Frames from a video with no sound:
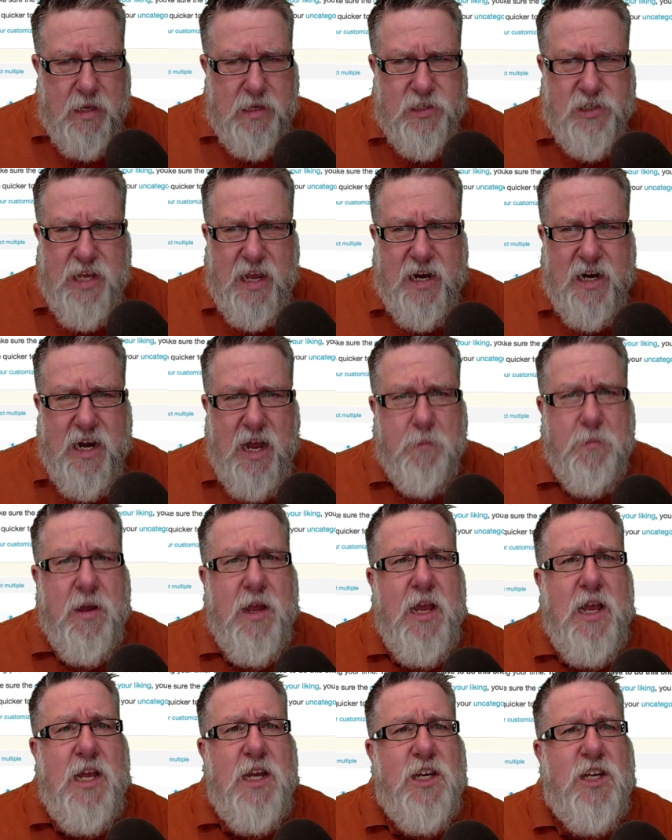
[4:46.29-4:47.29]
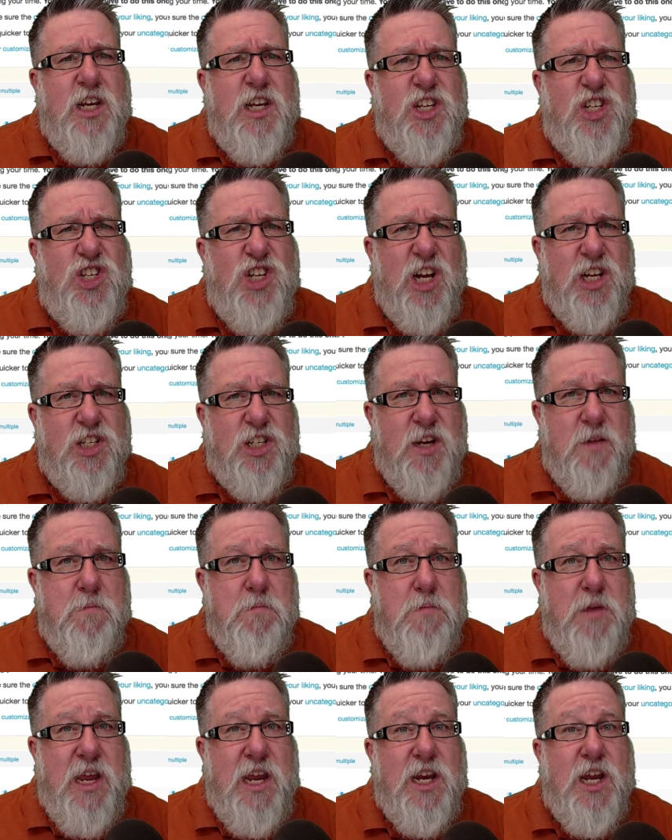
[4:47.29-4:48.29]
set it up to just
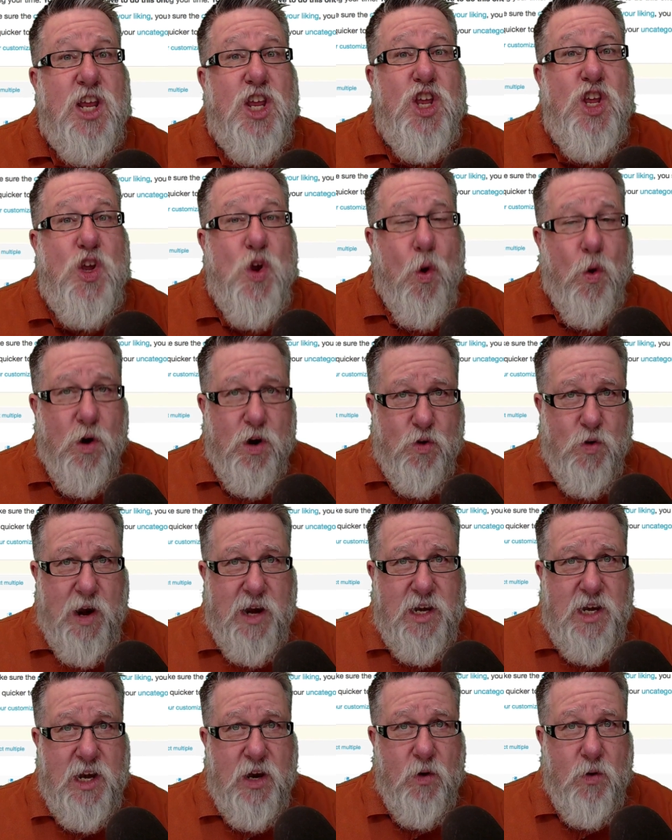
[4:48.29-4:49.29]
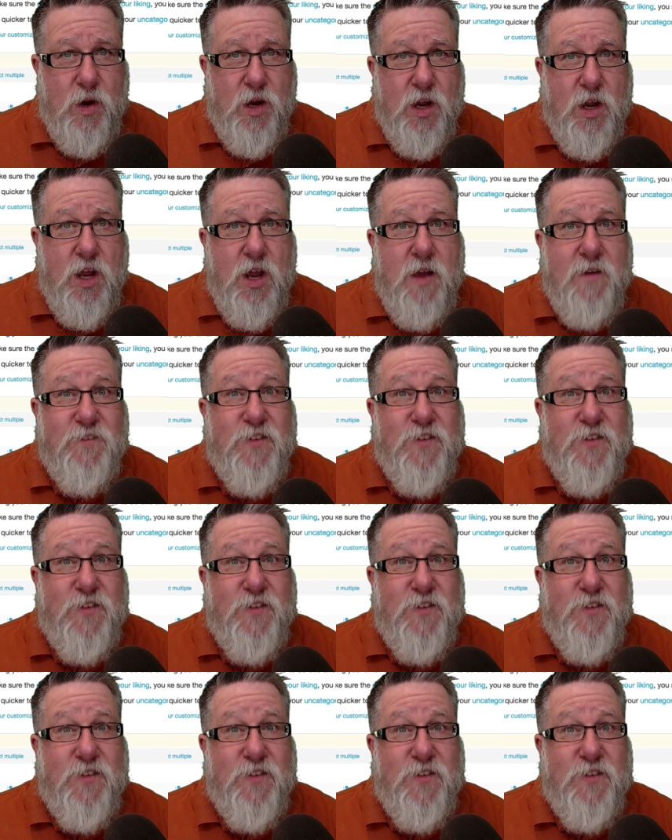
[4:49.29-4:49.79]
meet your criteria